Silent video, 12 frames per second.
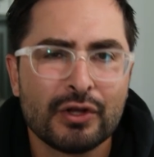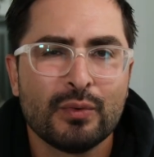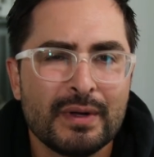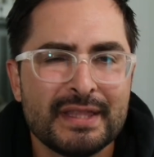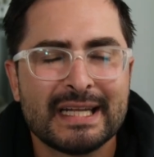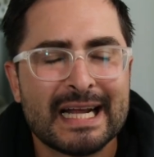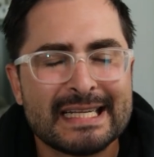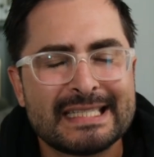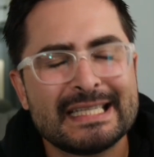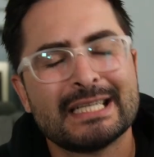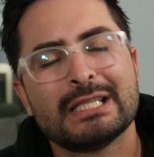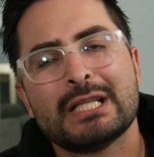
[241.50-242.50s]
one that I
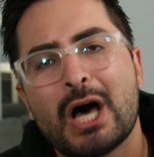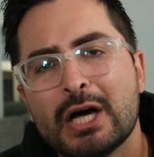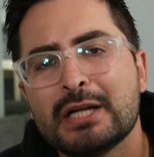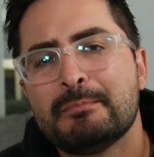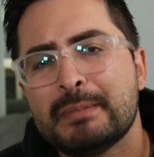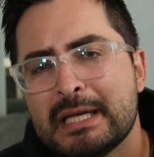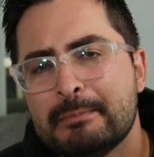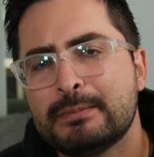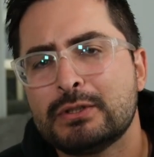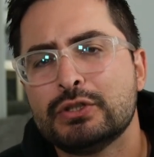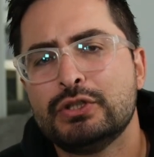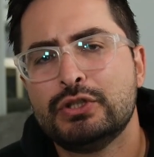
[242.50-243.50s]
see a lot of
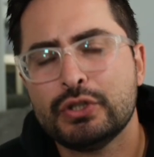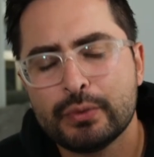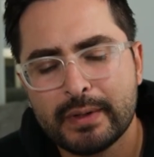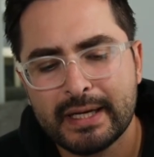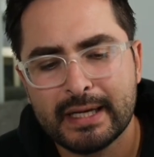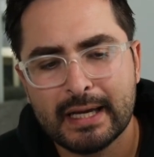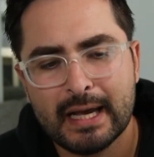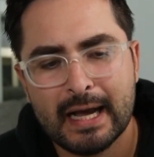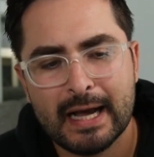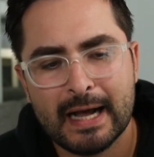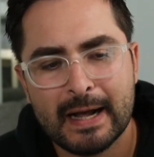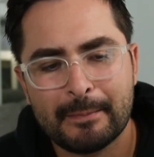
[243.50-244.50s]
people doing,
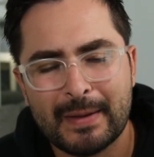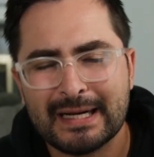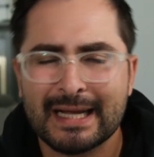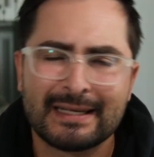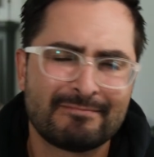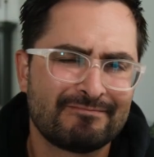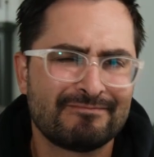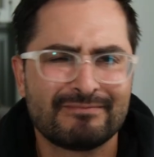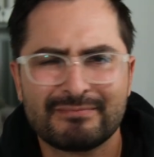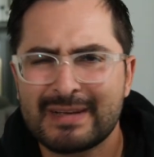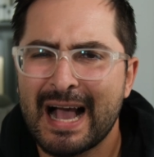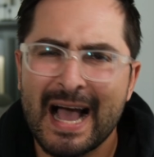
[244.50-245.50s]
and I
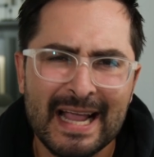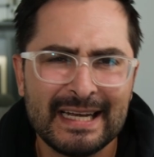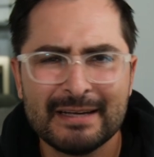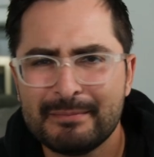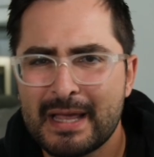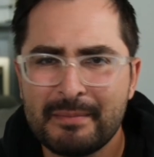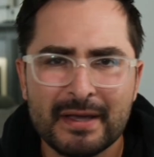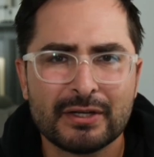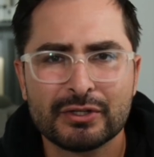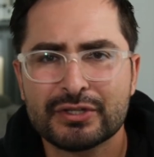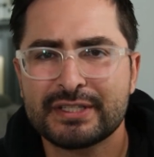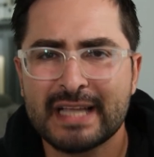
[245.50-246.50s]
kind of maybe
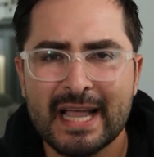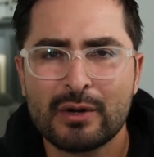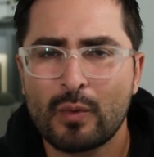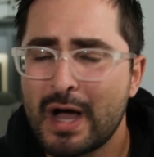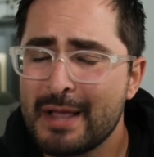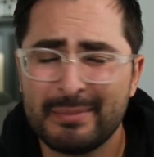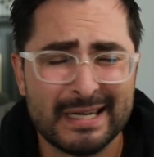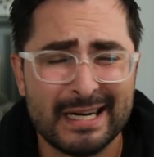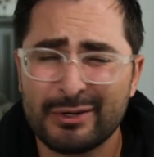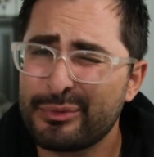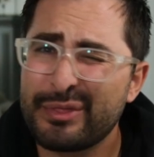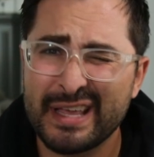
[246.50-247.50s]
understand why, but I
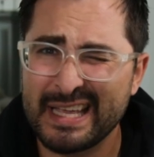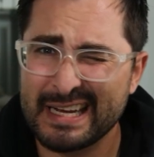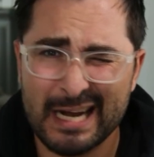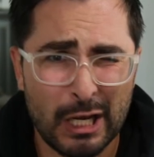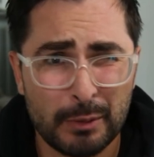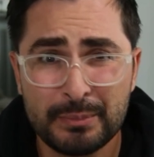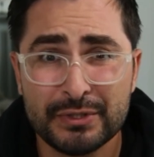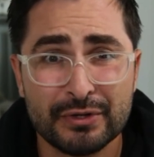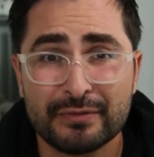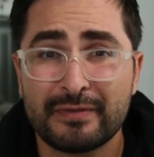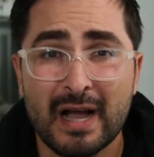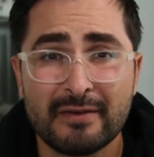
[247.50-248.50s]
don't think it helps your
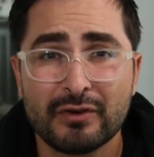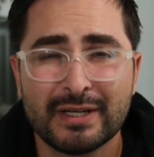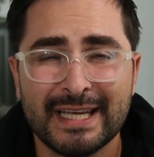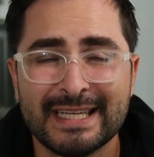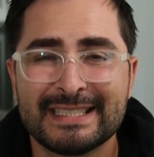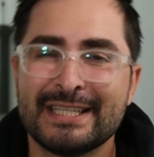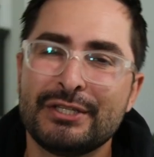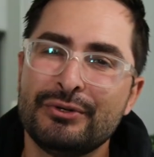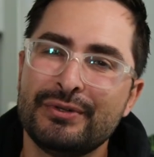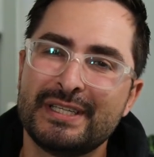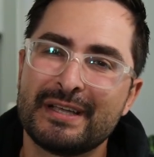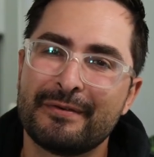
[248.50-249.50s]
Fiverr gigs, is
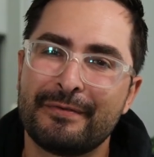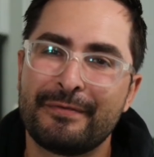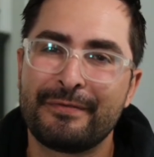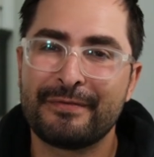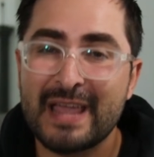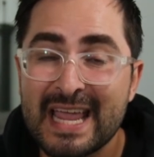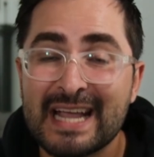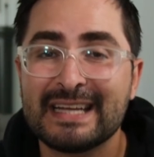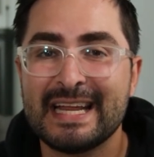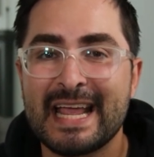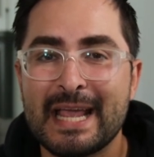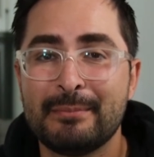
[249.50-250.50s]
using fake
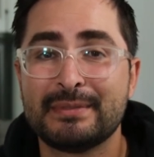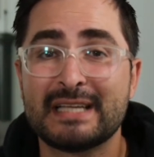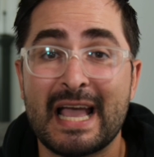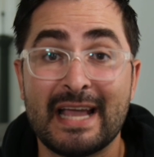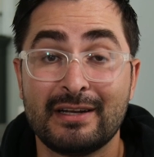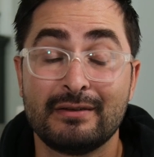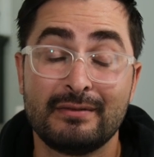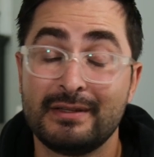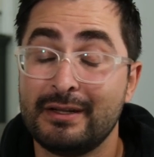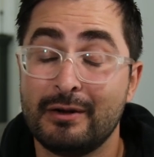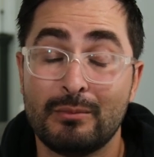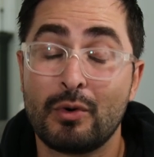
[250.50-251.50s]
names and,
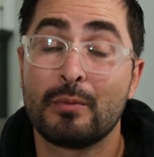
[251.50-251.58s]
more